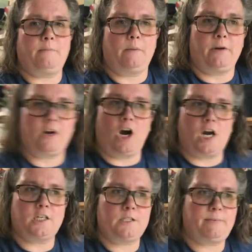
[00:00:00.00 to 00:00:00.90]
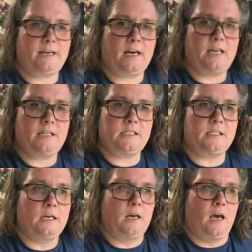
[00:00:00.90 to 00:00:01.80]
memory cards because
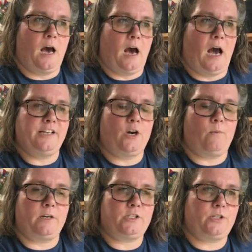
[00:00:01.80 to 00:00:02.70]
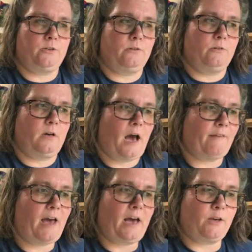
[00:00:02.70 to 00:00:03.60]
I don't want to. I've
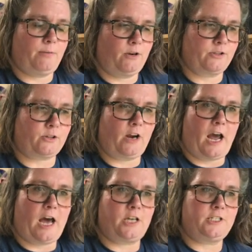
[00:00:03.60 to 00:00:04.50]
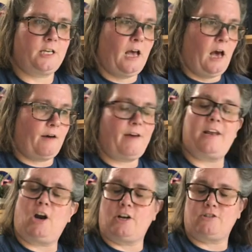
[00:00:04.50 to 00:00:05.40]
had computers crash. I've had
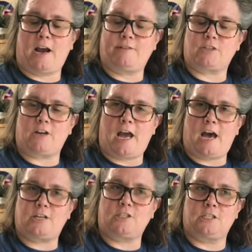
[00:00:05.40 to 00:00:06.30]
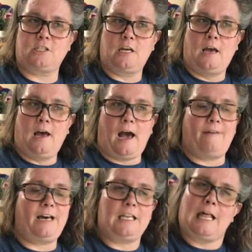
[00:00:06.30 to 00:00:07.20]
hard drives crash. I've
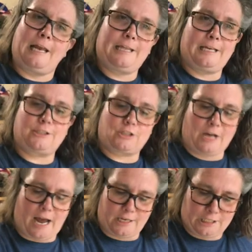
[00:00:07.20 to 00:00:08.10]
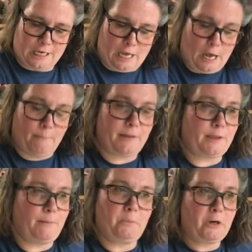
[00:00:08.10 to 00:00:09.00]
had a lot of things crash. But the
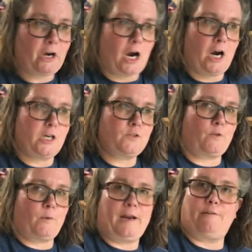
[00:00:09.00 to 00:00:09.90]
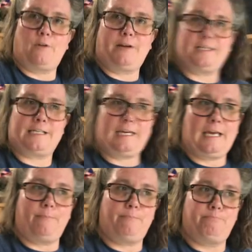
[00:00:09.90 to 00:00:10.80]
memory cards, for whatever reason,
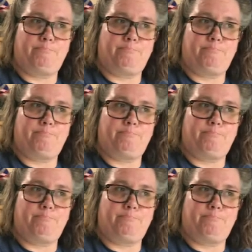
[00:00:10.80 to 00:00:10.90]
keep